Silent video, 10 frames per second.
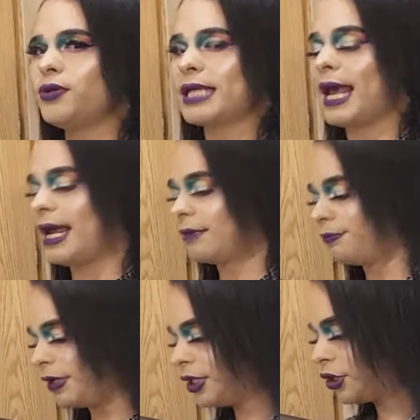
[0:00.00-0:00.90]
use egg. I'm
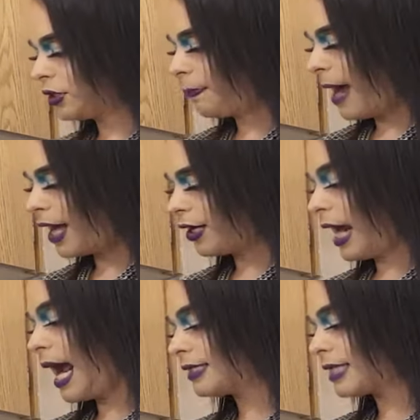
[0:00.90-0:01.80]
pretty sure the batter
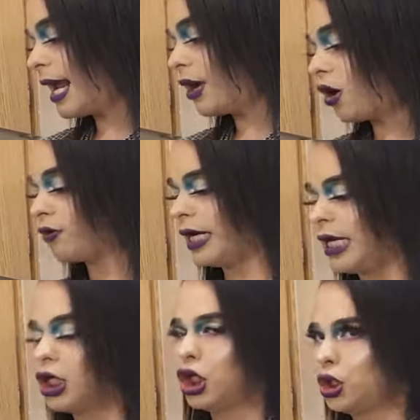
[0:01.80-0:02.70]
has egg
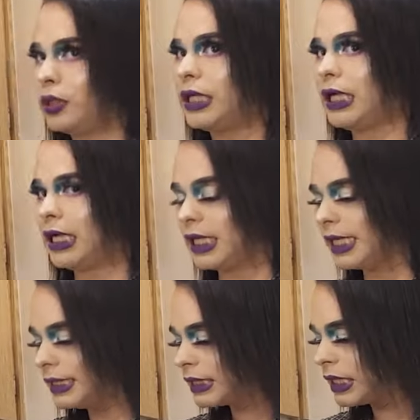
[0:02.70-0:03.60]
already included in
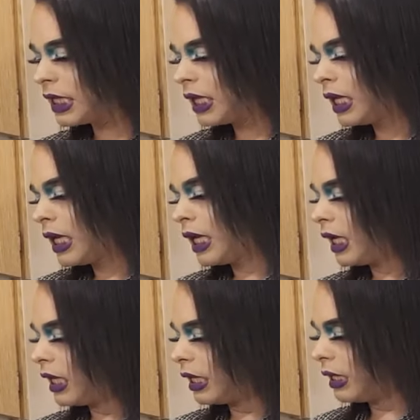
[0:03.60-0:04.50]
it.
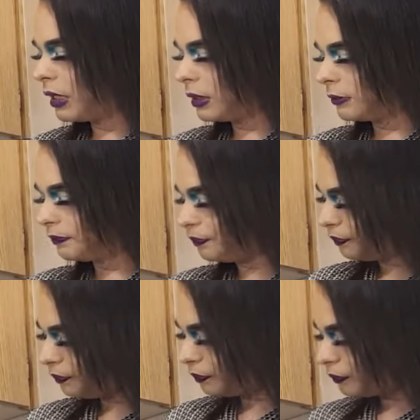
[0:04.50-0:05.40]
The
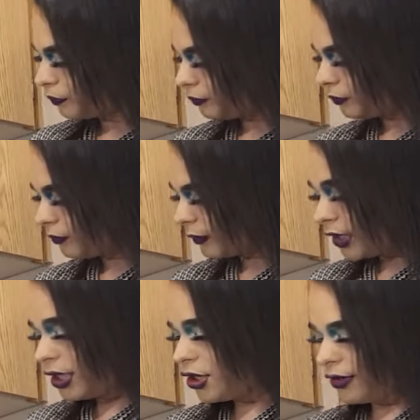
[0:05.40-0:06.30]

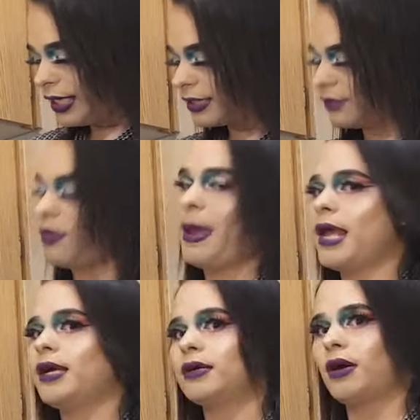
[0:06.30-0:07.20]
ingredients of the
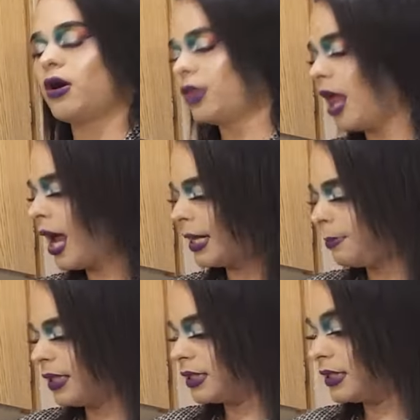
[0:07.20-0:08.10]
bag are online,
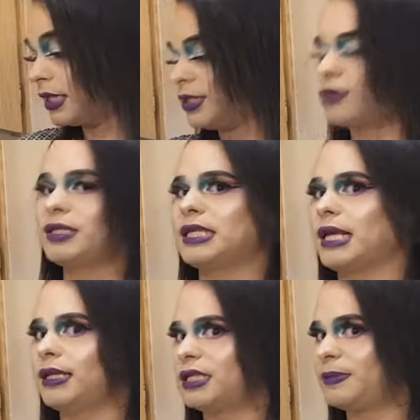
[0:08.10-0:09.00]
but they don't
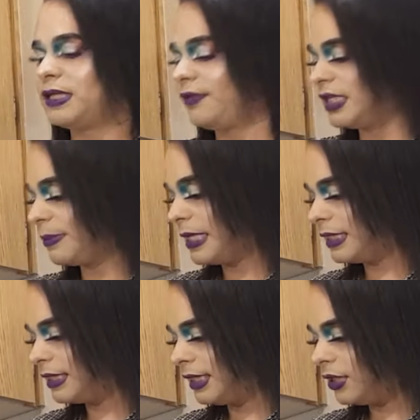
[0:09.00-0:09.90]
say the specific
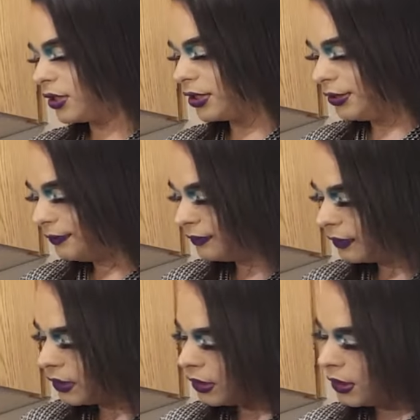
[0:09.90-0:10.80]
spices either.
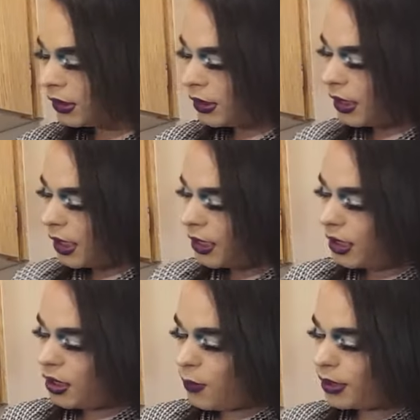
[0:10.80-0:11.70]
And
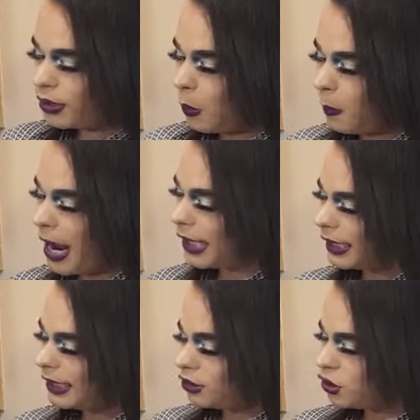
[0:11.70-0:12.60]
then you want to go
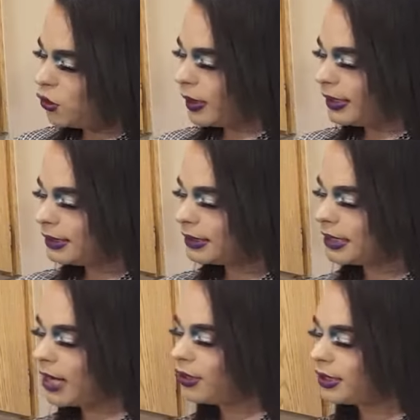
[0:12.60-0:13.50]
back into it.
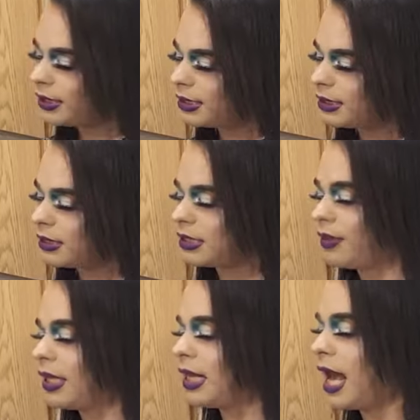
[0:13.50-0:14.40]
Now this is
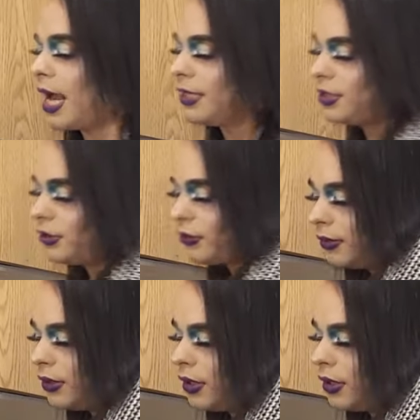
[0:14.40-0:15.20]
something that I do.